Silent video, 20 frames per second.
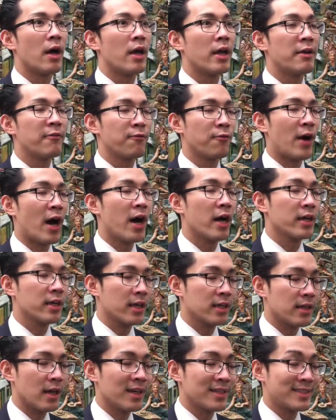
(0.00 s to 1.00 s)
If I
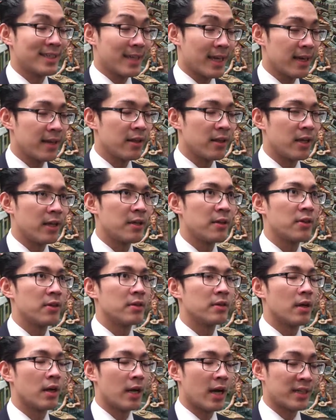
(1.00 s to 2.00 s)
could articulate
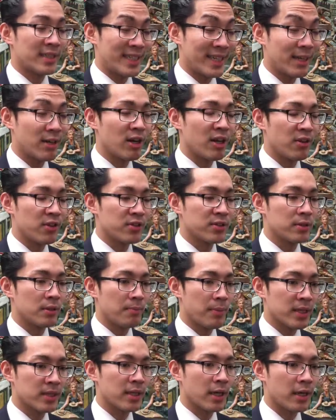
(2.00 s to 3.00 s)
this the
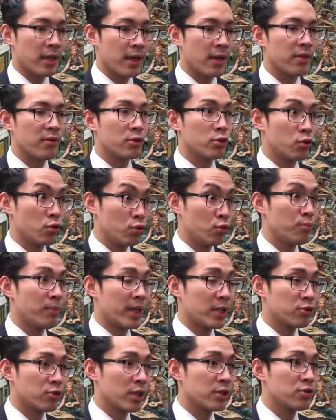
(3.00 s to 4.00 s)
best I can, the two
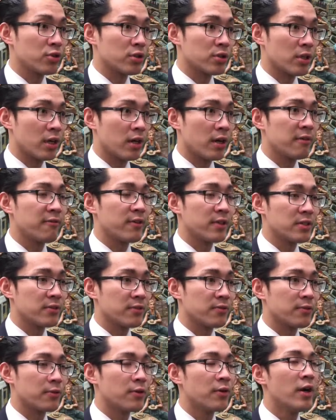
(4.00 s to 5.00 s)
main changes are, first
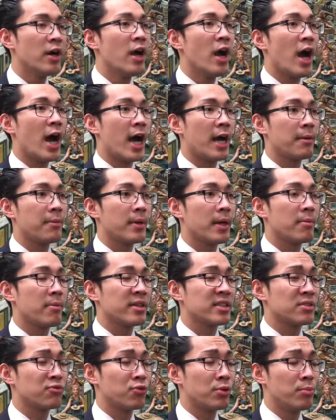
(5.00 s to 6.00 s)
of all, IBM
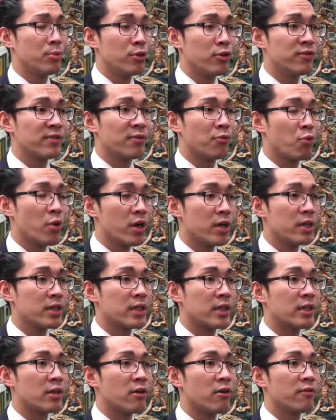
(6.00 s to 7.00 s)
has removed the
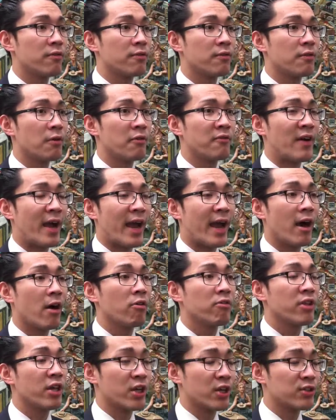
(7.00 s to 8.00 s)
wording of
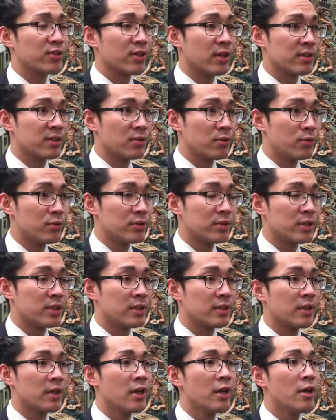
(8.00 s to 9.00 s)
how they conduct an audit.